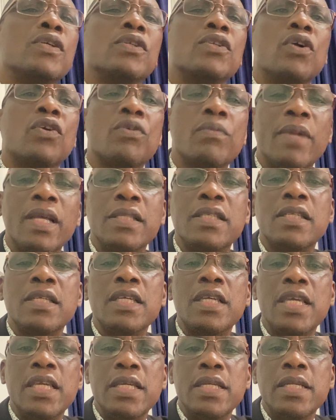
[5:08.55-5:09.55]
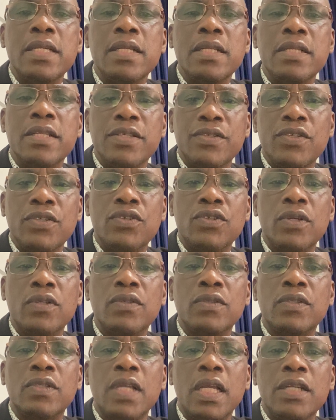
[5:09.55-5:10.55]
documenting key
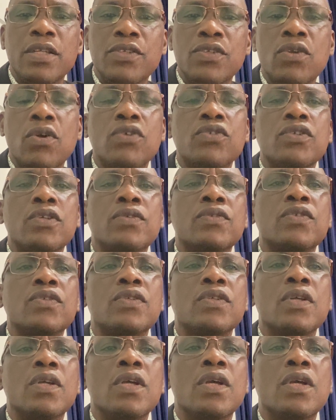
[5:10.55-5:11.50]
decisions and discussions,